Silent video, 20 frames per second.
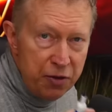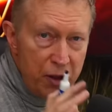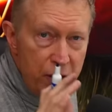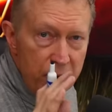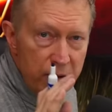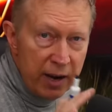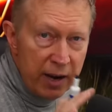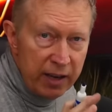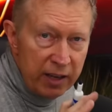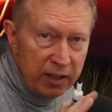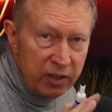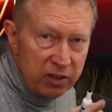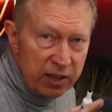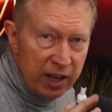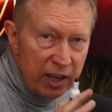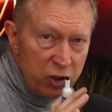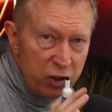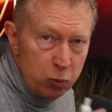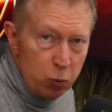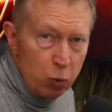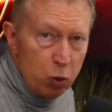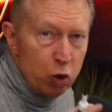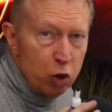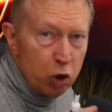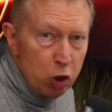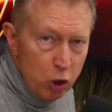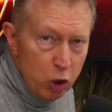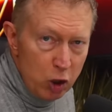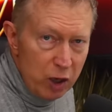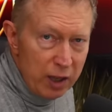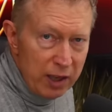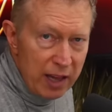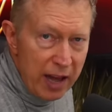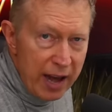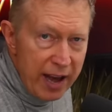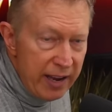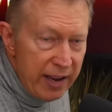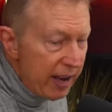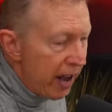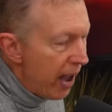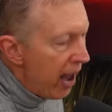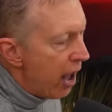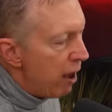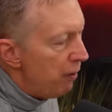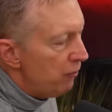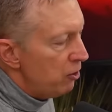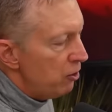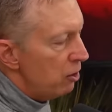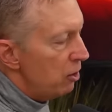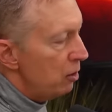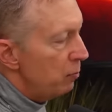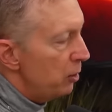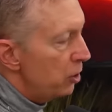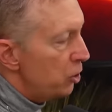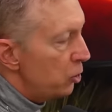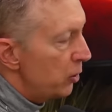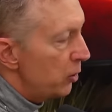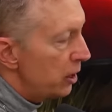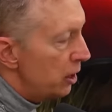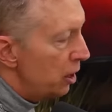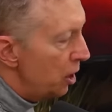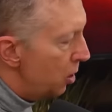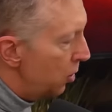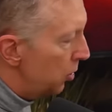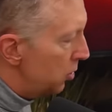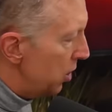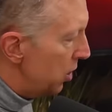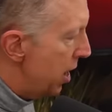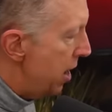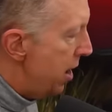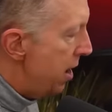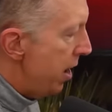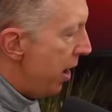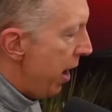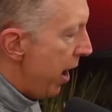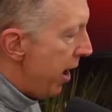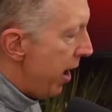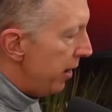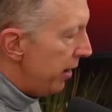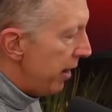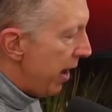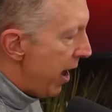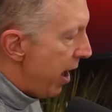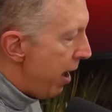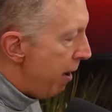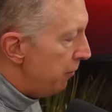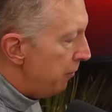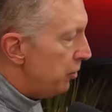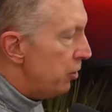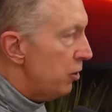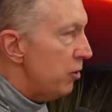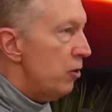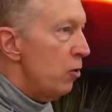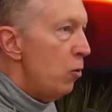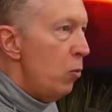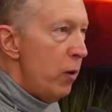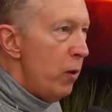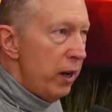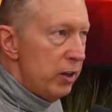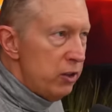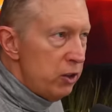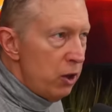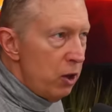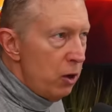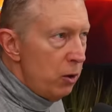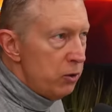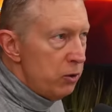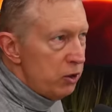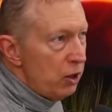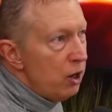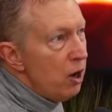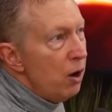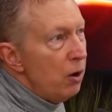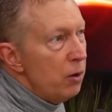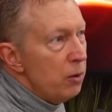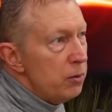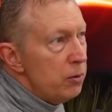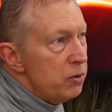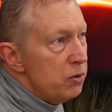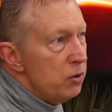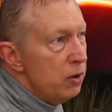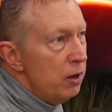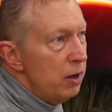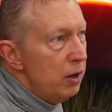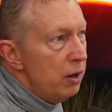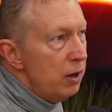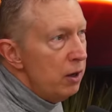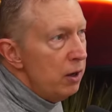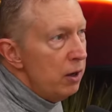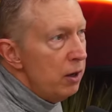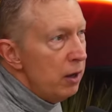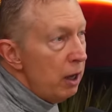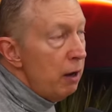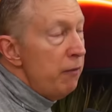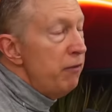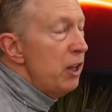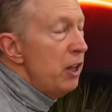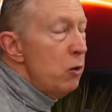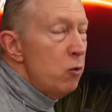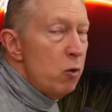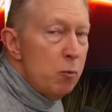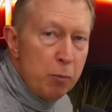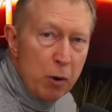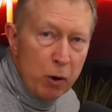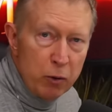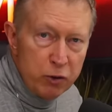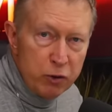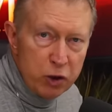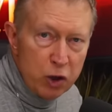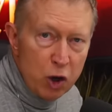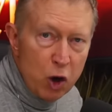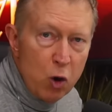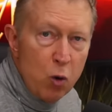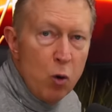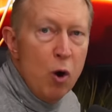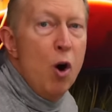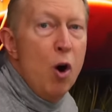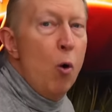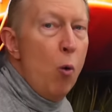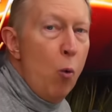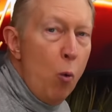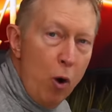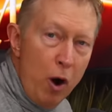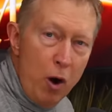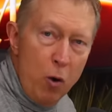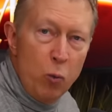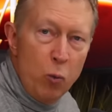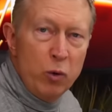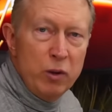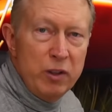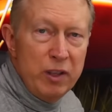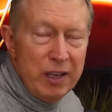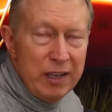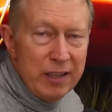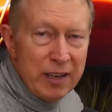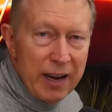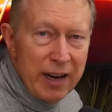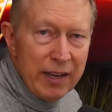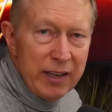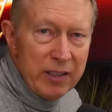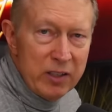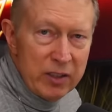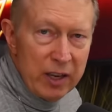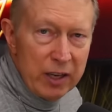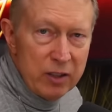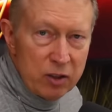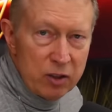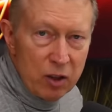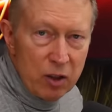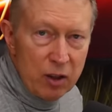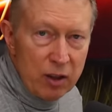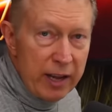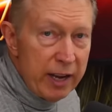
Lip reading: the United States will look like after the Madrid goes and after the West Coast goes. If they were both to go, what would the United States look